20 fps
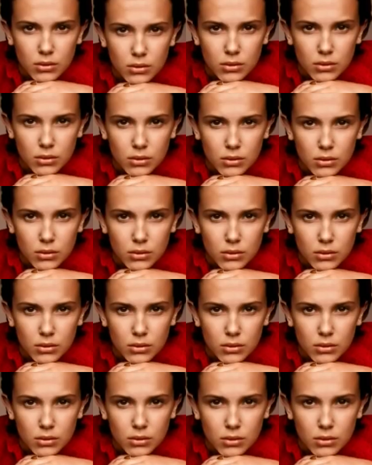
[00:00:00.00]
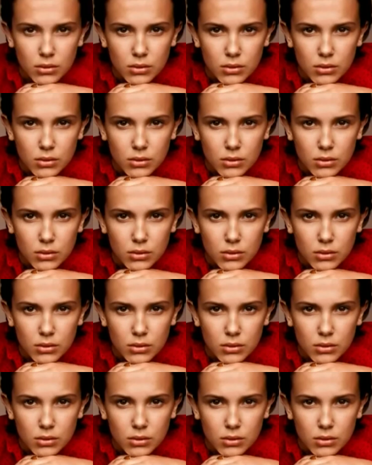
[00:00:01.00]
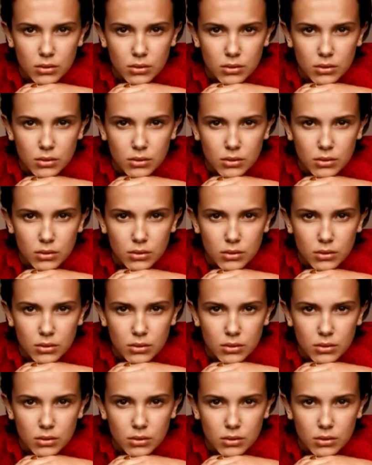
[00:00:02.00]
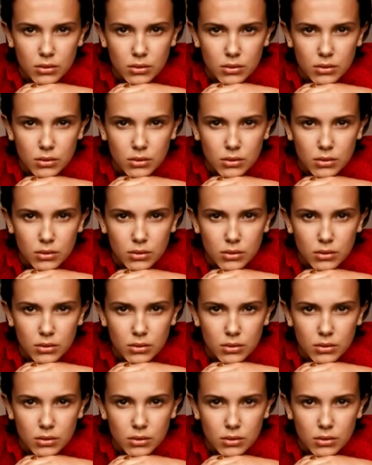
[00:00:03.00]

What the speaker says: (silent)